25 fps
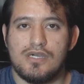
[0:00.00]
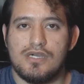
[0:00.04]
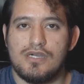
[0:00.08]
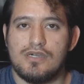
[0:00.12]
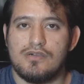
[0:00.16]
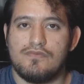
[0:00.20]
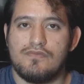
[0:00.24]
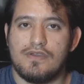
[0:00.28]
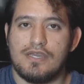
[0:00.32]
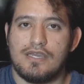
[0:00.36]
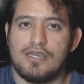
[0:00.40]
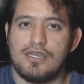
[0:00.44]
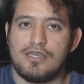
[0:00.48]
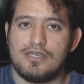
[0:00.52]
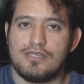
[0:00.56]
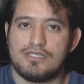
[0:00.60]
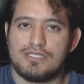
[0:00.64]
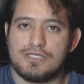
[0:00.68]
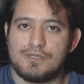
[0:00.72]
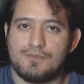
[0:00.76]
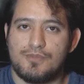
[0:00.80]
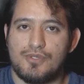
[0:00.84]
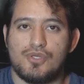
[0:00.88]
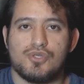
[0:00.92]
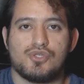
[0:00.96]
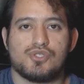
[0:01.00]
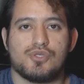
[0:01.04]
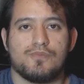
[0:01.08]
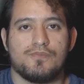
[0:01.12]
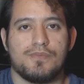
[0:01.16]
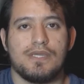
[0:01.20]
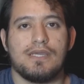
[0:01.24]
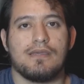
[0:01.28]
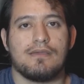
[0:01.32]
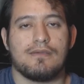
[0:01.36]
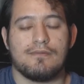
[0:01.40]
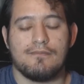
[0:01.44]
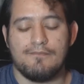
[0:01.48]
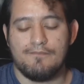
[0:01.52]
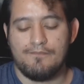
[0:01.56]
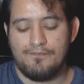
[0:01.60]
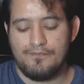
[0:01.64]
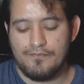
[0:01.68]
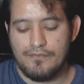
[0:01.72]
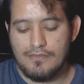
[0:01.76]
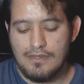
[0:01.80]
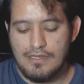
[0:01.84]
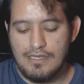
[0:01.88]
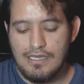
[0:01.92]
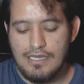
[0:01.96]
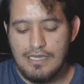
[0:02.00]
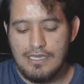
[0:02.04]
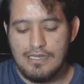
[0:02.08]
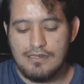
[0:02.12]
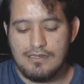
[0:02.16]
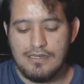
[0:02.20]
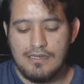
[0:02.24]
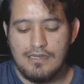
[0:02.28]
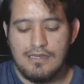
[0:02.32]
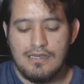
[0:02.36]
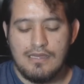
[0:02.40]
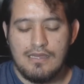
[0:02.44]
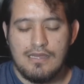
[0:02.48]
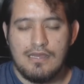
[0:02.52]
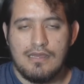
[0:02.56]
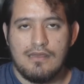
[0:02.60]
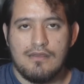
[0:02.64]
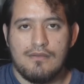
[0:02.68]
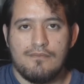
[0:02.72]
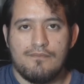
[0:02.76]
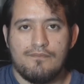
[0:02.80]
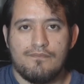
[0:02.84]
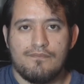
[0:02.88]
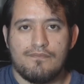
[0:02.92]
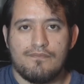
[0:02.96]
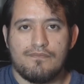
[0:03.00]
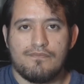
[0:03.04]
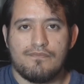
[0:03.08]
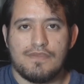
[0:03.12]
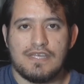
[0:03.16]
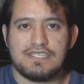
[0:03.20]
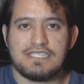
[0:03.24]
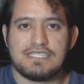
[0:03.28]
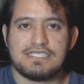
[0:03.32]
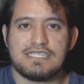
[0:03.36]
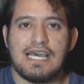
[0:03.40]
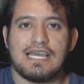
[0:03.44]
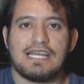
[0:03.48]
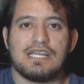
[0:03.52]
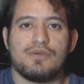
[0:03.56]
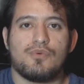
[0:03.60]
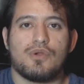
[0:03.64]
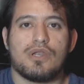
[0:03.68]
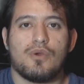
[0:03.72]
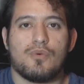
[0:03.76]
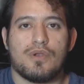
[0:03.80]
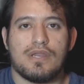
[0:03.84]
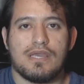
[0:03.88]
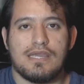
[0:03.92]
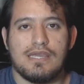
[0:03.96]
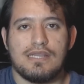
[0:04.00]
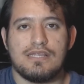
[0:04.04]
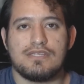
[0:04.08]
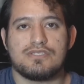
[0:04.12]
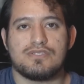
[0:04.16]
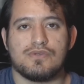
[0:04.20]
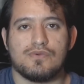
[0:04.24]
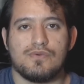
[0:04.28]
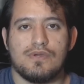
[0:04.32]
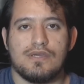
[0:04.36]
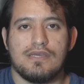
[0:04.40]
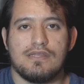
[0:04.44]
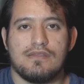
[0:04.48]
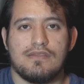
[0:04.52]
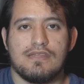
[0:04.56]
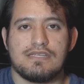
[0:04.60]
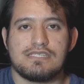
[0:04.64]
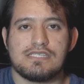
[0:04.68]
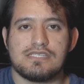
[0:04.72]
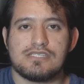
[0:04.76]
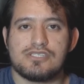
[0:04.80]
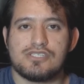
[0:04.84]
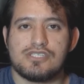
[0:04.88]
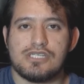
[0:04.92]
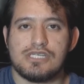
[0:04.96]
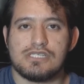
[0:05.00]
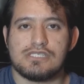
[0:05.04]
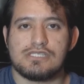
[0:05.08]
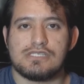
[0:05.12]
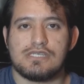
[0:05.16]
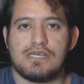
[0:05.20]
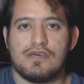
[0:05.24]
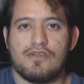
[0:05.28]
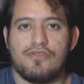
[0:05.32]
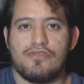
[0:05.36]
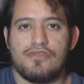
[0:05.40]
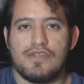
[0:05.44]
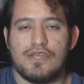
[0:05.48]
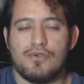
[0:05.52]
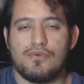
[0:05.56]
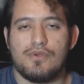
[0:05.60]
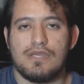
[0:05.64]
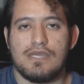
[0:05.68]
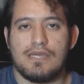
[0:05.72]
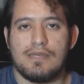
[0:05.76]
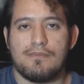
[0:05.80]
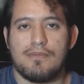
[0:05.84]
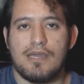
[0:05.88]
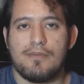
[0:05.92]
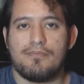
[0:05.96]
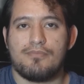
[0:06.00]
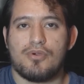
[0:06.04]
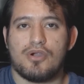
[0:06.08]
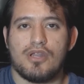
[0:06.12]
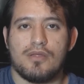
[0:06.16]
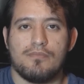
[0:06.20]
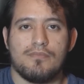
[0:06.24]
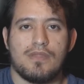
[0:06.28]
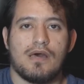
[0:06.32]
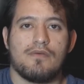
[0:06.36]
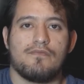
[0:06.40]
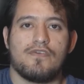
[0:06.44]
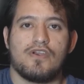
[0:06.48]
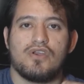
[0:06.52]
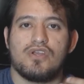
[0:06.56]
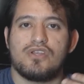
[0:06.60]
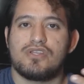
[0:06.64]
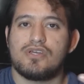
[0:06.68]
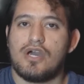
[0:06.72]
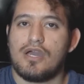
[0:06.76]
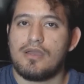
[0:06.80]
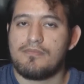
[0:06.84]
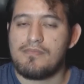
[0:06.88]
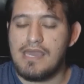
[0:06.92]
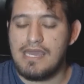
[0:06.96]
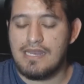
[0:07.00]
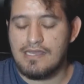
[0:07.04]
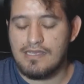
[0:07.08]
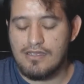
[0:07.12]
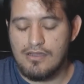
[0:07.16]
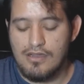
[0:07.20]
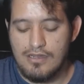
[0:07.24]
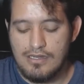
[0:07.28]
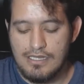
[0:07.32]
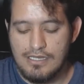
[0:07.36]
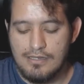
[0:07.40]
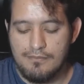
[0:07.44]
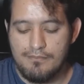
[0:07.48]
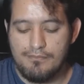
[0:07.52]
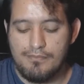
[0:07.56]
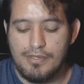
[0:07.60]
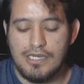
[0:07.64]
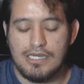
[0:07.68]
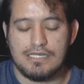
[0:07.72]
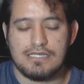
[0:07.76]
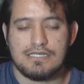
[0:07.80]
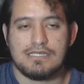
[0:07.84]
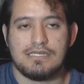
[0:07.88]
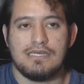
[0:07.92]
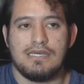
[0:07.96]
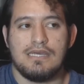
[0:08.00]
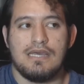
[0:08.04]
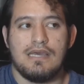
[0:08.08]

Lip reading: of a spiritual being. And that's exactly what I want to get into. And this is just a theory in my part. I'm not very dogmatic on it. But